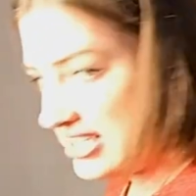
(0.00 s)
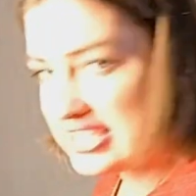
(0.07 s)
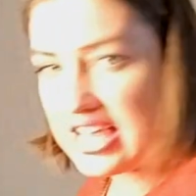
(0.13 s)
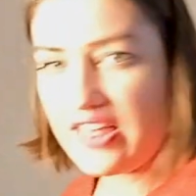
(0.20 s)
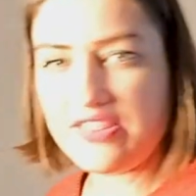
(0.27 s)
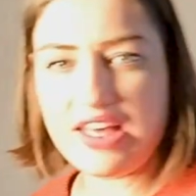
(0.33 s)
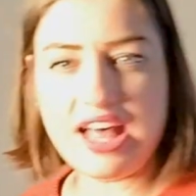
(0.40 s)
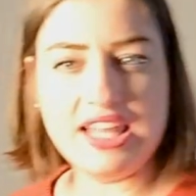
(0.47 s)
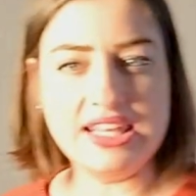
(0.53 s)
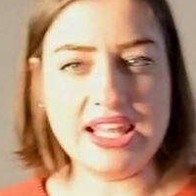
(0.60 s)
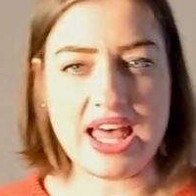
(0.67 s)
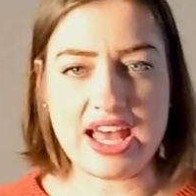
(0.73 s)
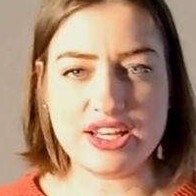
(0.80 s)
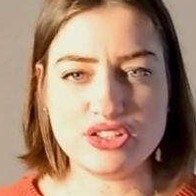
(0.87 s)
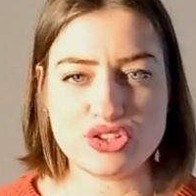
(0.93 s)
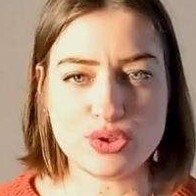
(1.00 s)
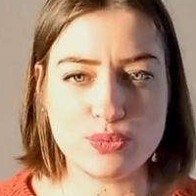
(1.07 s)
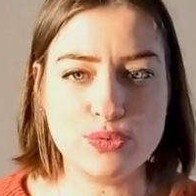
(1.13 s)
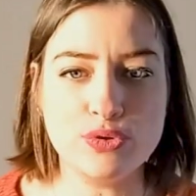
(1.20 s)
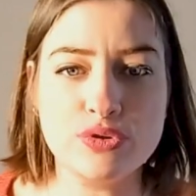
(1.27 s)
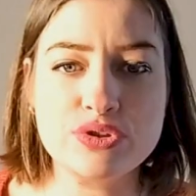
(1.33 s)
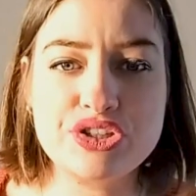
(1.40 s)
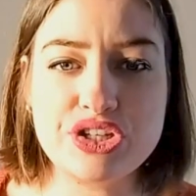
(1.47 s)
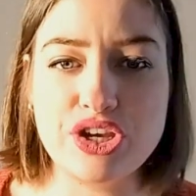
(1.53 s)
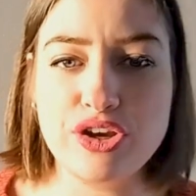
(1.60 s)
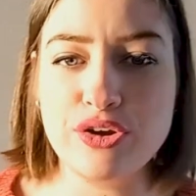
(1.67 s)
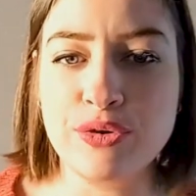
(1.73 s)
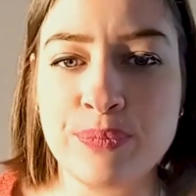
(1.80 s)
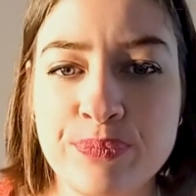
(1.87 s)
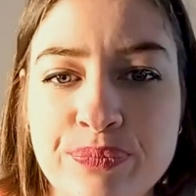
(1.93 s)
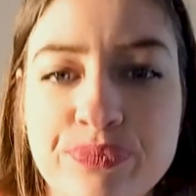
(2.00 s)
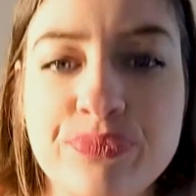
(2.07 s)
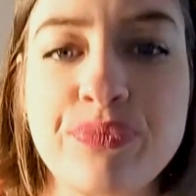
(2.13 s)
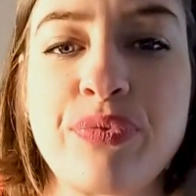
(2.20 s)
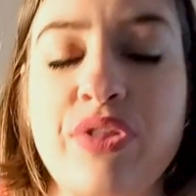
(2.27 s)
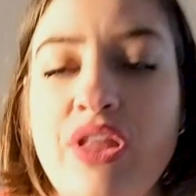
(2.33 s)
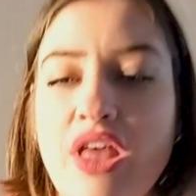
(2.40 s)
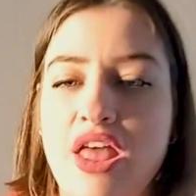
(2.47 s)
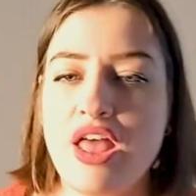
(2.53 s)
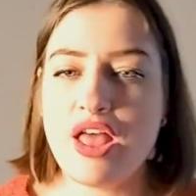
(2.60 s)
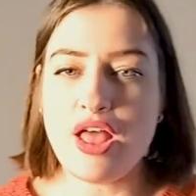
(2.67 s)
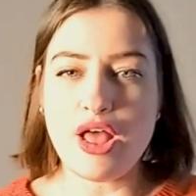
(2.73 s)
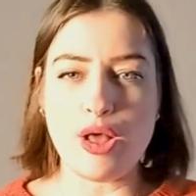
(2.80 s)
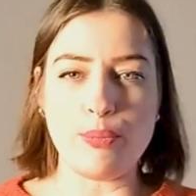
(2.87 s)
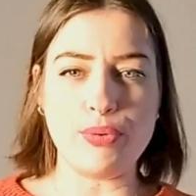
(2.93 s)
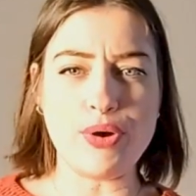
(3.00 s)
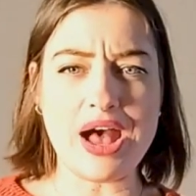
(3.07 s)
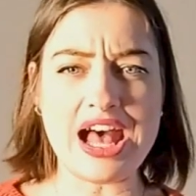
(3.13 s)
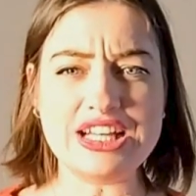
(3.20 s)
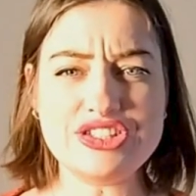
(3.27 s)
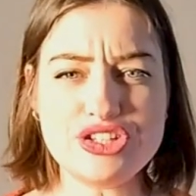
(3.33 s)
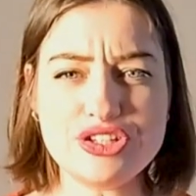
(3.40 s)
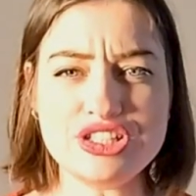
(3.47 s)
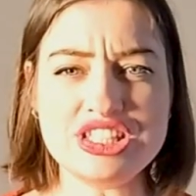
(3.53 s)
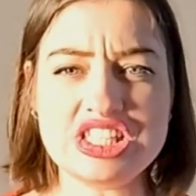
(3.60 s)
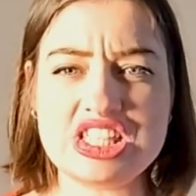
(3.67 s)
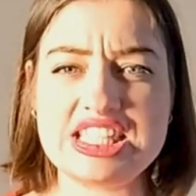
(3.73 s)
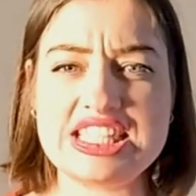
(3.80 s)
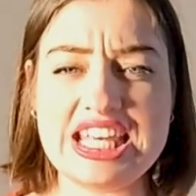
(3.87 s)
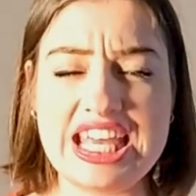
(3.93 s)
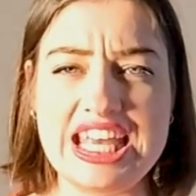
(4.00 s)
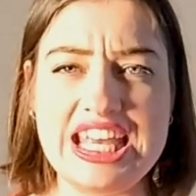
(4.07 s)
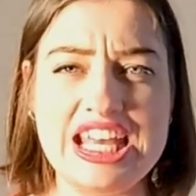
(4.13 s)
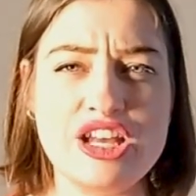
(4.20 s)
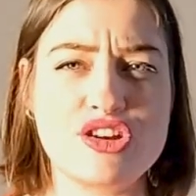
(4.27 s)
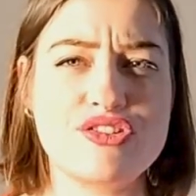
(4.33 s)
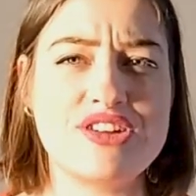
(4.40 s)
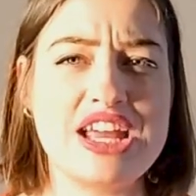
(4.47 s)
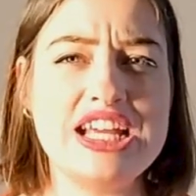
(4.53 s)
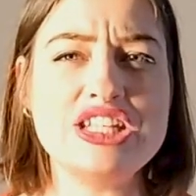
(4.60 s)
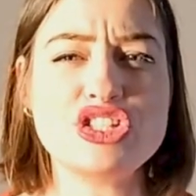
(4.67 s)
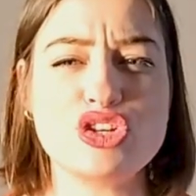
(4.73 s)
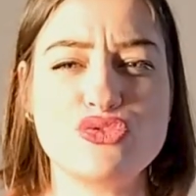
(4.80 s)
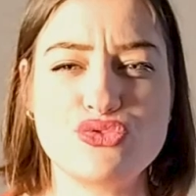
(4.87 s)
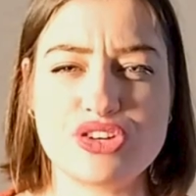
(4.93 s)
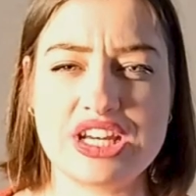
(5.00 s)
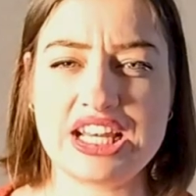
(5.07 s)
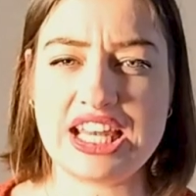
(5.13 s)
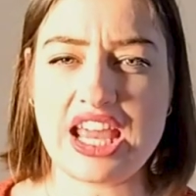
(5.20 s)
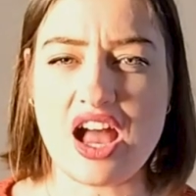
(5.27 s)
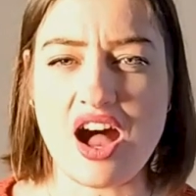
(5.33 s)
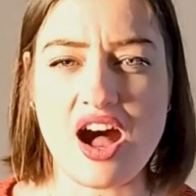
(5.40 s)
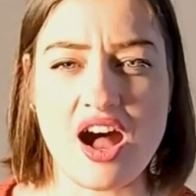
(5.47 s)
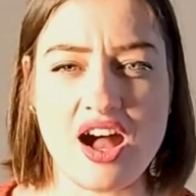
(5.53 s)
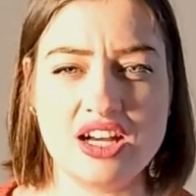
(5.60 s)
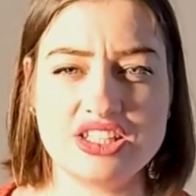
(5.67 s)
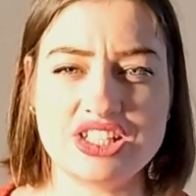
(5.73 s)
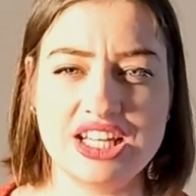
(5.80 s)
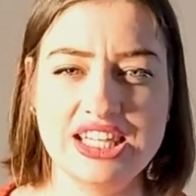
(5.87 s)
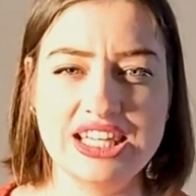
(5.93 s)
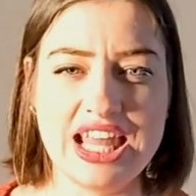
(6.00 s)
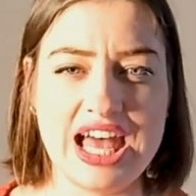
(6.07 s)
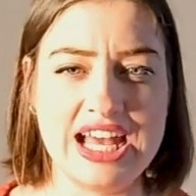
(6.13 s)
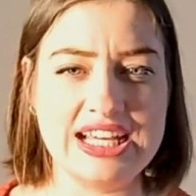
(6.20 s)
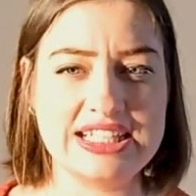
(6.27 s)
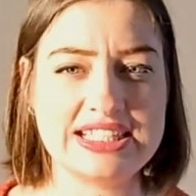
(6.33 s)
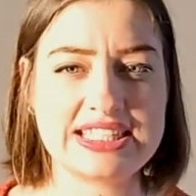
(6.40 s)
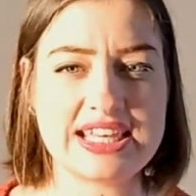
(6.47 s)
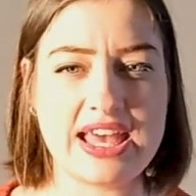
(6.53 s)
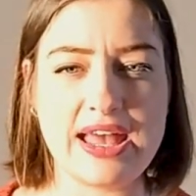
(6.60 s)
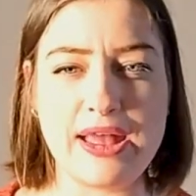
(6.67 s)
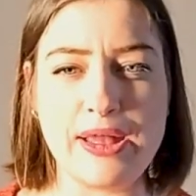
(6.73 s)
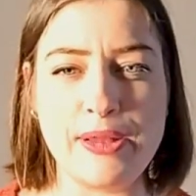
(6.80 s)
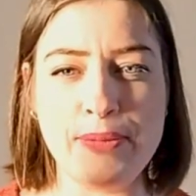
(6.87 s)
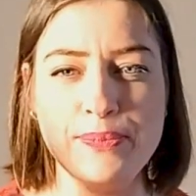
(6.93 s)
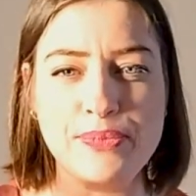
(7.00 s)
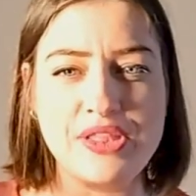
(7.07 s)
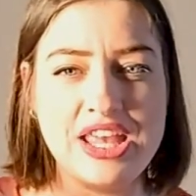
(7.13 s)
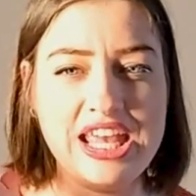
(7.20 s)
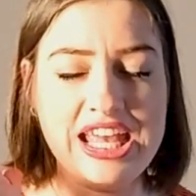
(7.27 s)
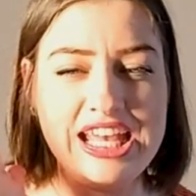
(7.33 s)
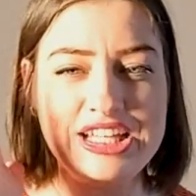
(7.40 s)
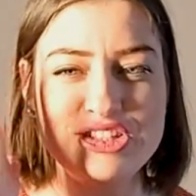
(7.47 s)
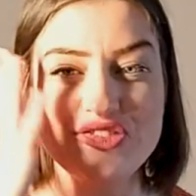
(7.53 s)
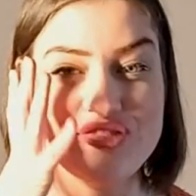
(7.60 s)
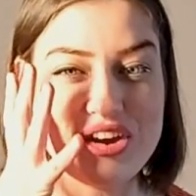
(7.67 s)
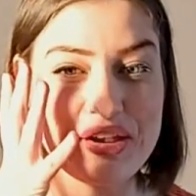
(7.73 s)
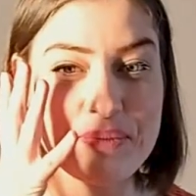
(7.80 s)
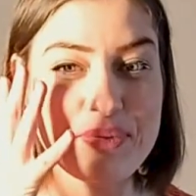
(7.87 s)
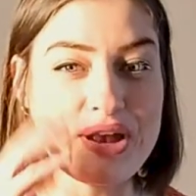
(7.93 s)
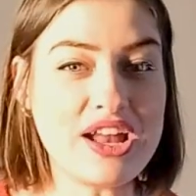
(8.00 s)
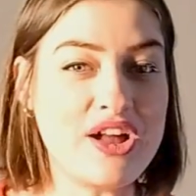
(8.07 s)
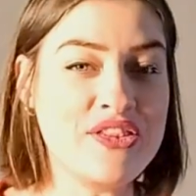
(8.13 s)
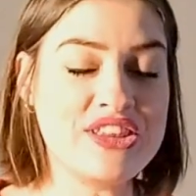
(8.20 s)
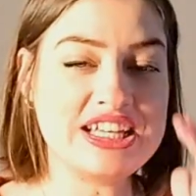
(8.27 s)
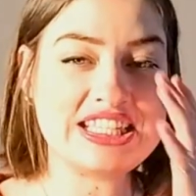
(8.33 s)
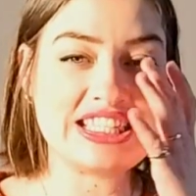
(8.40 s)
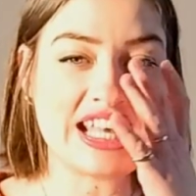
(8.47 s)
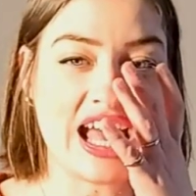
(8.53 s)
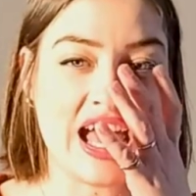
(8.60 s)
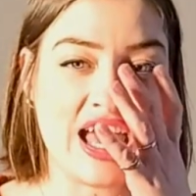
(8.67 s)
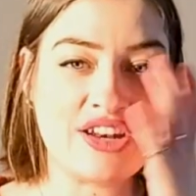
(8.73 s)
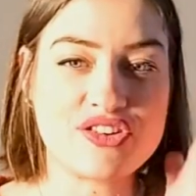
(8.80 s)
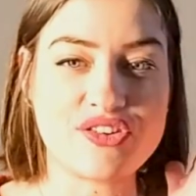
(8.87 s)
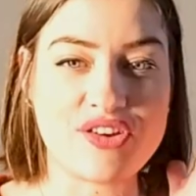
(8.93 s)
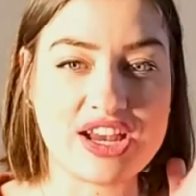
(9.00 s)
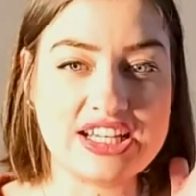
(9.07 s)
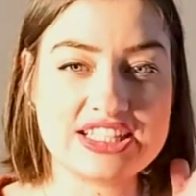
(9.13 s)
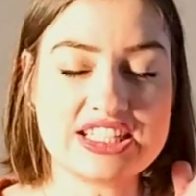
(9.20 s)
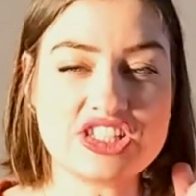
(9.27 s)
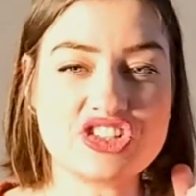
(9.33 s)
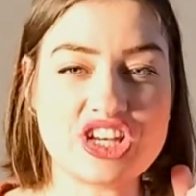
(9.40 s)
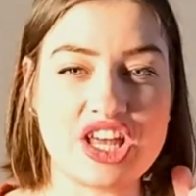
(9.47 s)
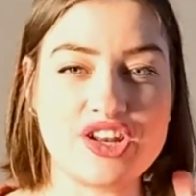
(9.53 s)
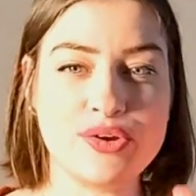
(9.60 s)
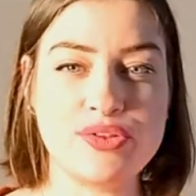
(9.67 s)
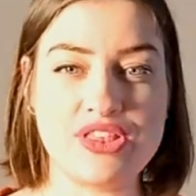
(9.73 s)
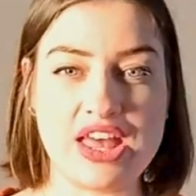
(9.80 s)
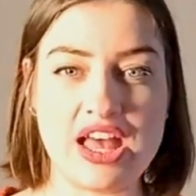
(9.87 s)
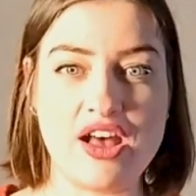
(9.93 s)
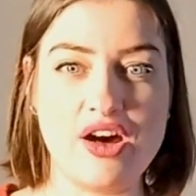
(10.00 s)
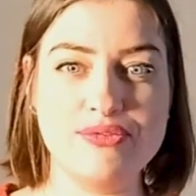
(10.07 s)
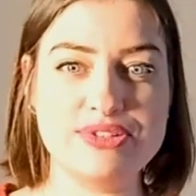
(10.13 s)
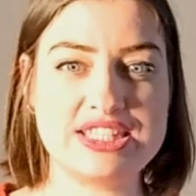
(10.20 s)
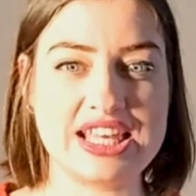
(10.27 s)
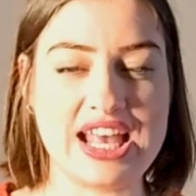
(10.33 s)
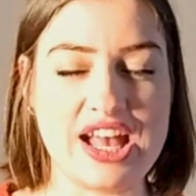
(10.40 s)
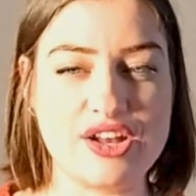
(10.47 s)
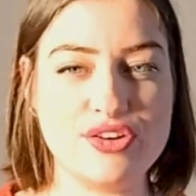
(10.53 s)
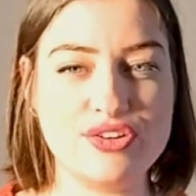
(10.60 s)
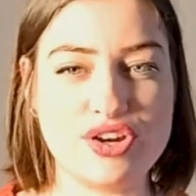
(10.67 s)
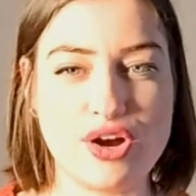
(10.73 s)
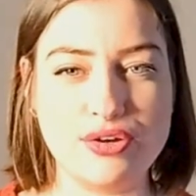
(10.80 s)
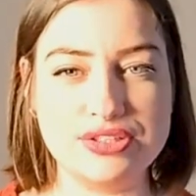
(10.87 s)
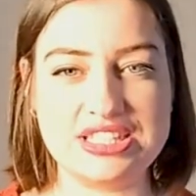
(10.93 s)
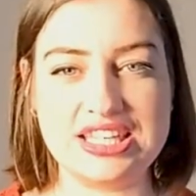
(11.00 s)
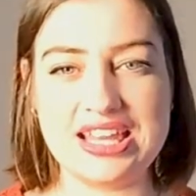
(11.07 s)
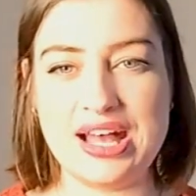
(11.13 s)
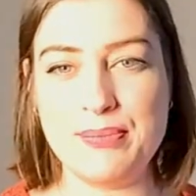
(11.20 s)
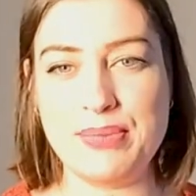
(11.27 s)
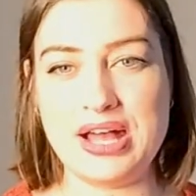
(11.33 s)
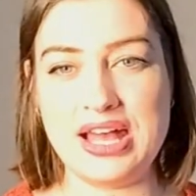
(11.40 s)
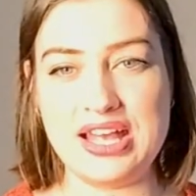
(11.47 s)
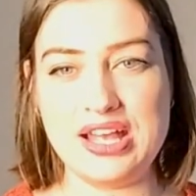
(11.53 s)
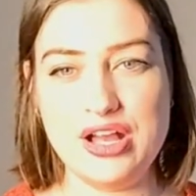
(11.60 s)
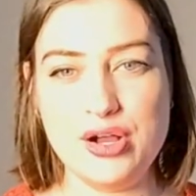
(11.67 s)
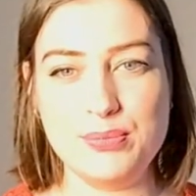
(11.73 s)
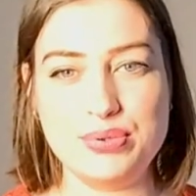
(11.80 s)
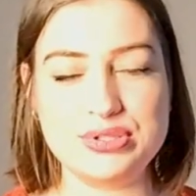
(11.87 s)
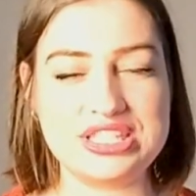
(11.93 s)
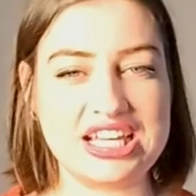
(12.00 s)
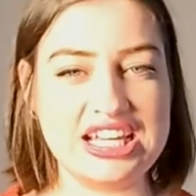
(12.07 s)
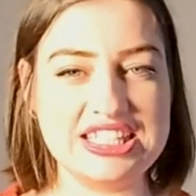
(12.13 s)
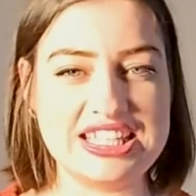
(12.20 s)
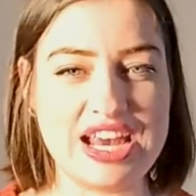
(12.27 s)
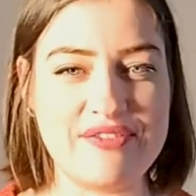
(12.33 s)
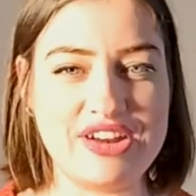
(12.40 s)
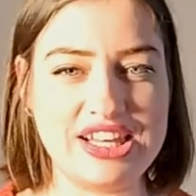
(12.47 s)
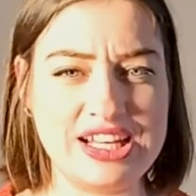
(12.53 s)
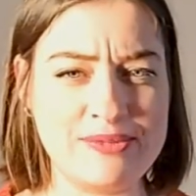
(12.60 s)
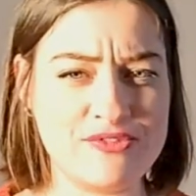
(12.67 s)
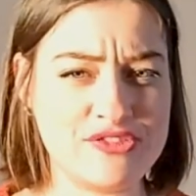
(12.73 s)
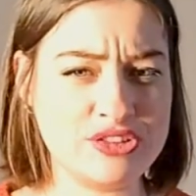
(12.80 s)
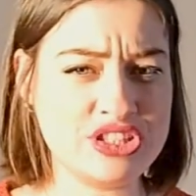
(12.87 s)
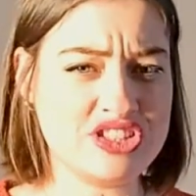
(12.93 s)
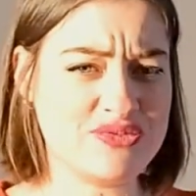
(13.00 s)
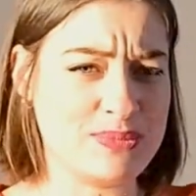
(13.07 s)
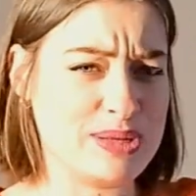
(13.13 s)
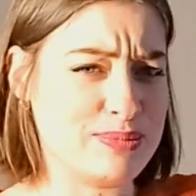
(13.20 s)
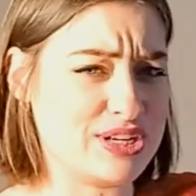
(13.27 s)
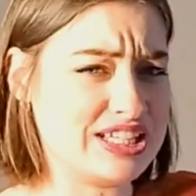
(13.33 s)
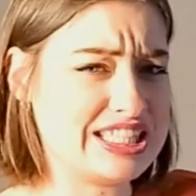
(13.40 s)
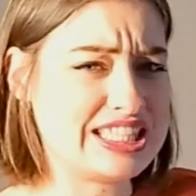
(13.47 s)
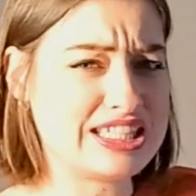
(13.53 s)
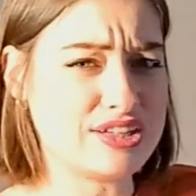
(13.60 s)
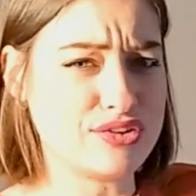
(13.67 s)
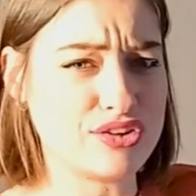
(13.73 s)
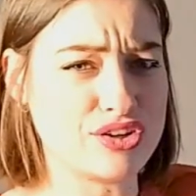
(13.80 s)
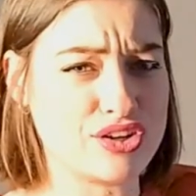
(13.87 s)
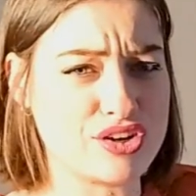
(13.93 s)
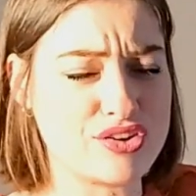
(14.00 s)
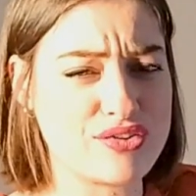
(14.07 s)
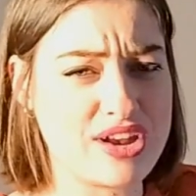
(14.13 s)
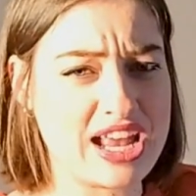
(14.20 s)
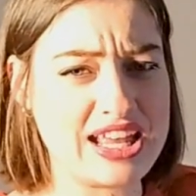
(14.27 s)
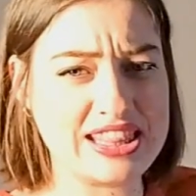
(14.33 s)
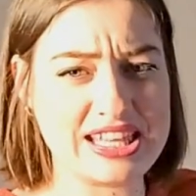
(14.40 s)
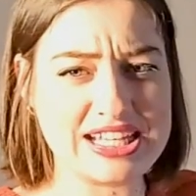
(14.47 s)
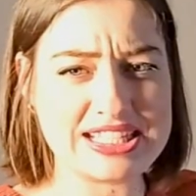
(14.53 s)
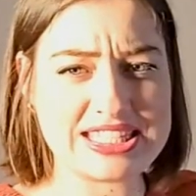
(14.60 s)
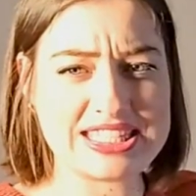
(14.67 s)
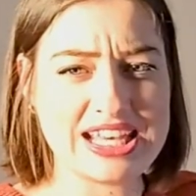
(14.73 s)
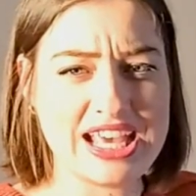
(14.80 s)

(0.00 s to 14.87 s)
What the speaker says: that light towards you, but as you can see, it creates a really harsh light. It's very bright on this side, creates a shadow there. Obviously I could alter that by putting it directly in front of me, but it's still going to create this